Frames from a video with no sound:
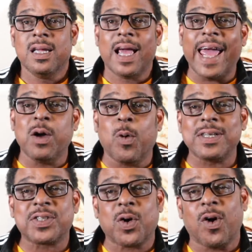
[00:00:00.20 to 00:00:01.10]
Hey,
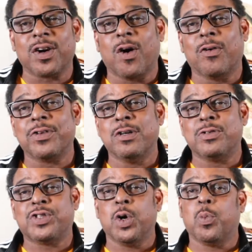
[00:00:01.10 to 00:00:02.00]
what's going on,
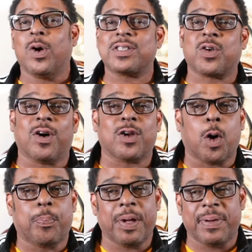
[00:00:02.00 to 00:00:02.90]
YouTube? What's going on,
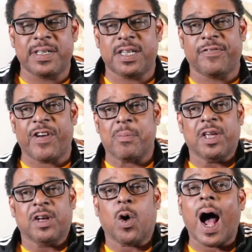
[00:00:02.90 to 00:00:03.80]
PBT family?
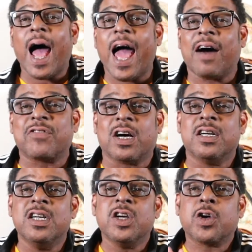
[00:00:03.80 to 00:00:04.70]
You know, I have the
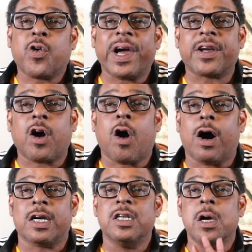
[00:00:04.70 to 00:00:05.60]
credit
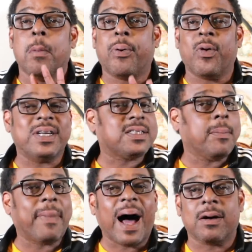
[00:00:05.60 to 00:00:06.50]
card points and
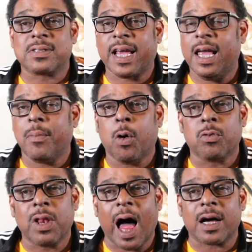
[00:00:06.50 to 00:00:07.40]
miles game on
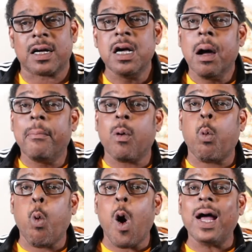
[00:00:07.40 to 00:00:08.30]
lock. But
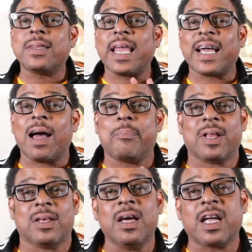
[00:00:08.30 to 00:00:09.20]
one thing I've
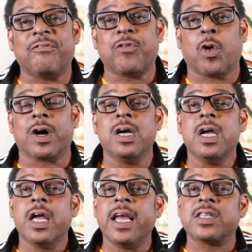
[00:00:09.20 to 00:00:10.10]
been looking for
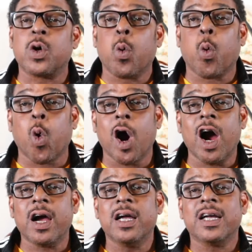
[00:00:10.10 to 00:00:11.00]
is
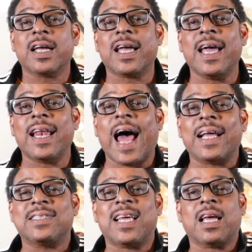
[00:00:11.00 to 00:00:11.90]
where can I
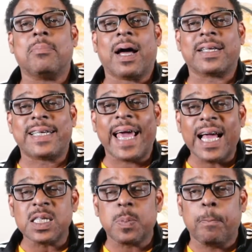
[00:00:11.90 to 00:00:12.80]
take my
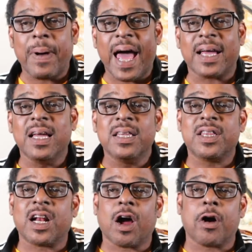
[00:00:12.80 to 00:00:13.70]
cash back that
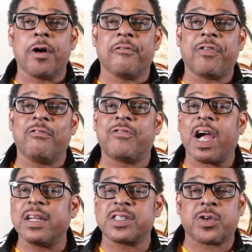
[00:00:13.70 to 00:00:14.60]
I earn from
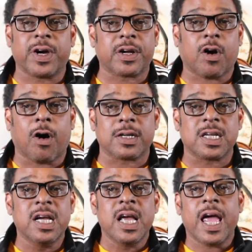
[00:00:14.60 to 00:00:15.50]
various credit cards
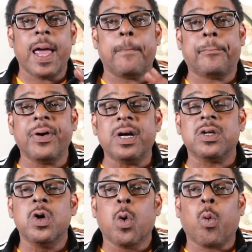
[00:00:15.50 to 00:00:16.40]
and put
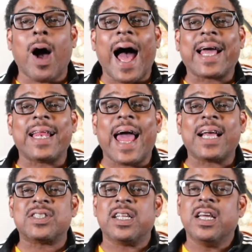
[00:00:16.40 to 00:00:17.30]
where I can
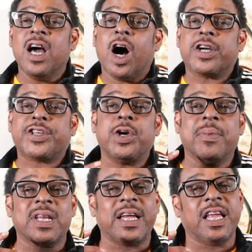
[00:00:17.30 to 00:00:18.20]
actually
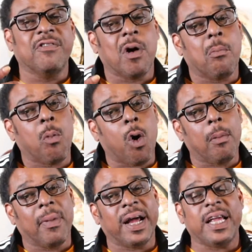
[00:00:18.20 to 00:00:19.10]
accumulate even more
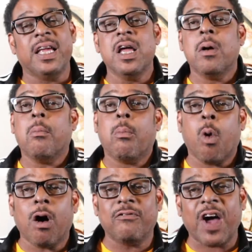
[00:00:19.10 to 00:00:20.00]
money,
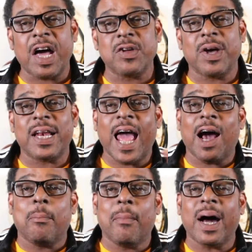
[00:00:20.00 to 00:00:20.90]
more value, and
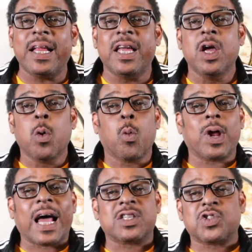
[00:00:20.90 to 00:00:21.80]
have money when
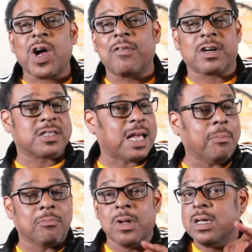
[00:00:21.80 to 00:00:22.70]
I travel? Because
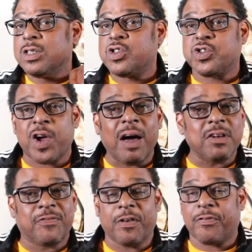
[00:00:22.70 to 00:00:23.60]
I'm traveling
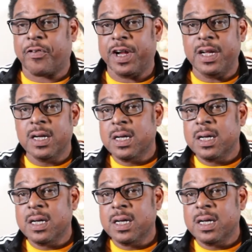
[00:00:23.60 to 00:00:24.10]
for free,